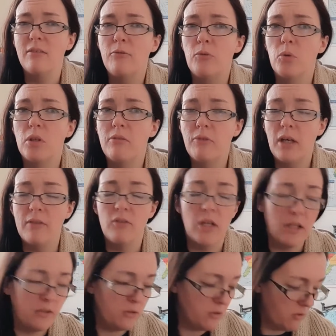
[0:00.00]

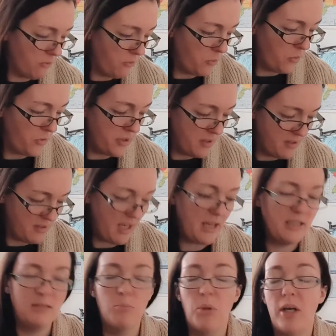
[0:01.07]
$45 for this
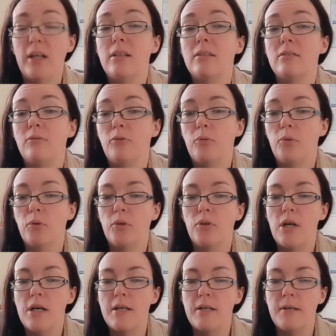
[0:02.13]
size box
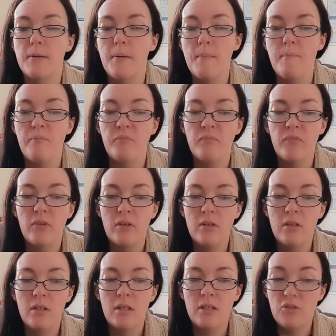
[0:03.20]
for
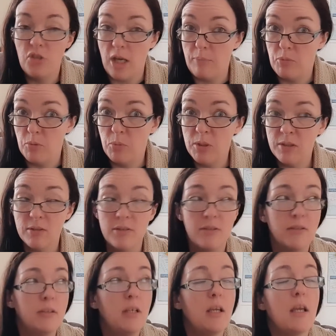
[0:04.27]
chapter books,
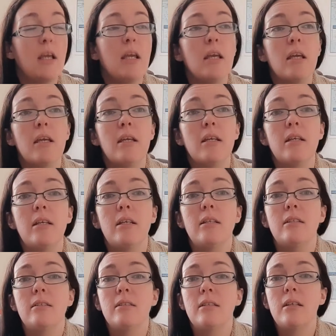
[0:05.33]

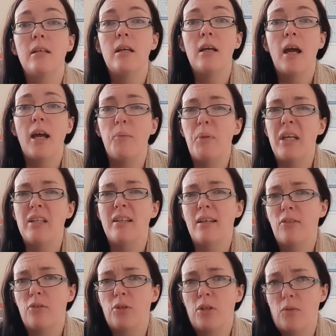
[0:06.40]
and I paid like
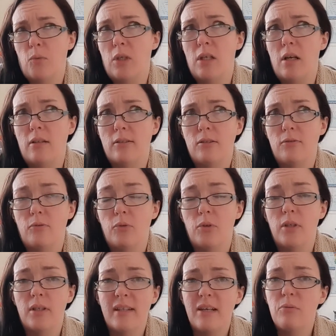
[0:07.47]
$33 for it,
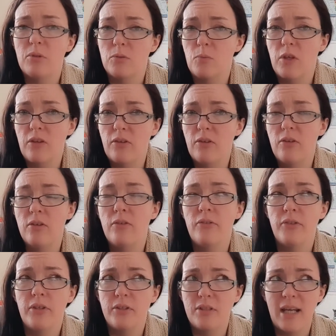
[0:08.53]
and that was with
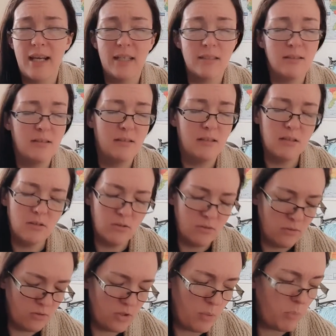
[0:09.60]
the tax and
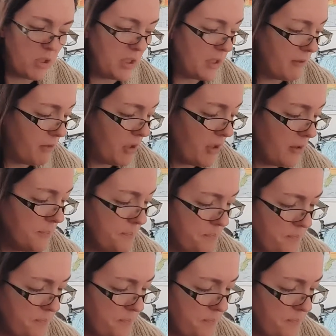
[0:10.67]
shipping and everything.